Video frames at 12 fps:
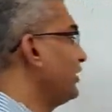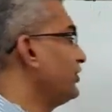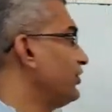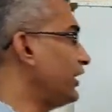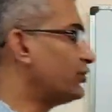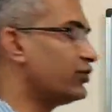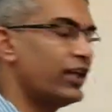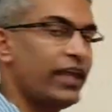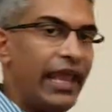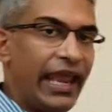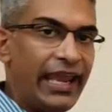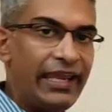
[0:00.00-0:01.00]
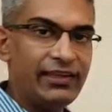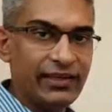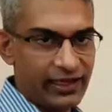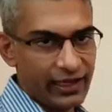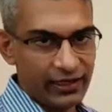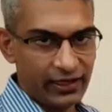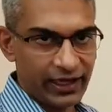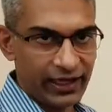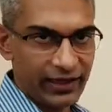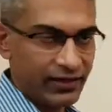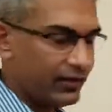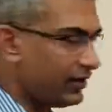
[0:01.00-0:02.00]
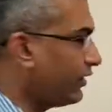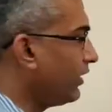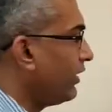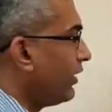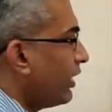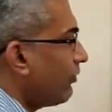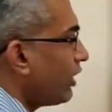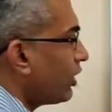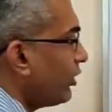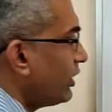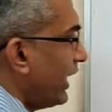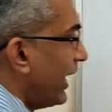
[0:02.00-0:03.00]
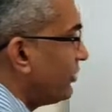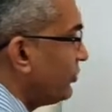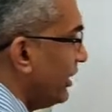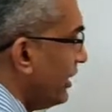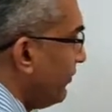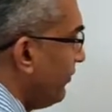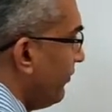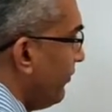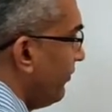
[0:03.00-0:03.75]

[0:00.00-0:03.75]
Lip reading: 6, 8 and 9. Now what about the HCF?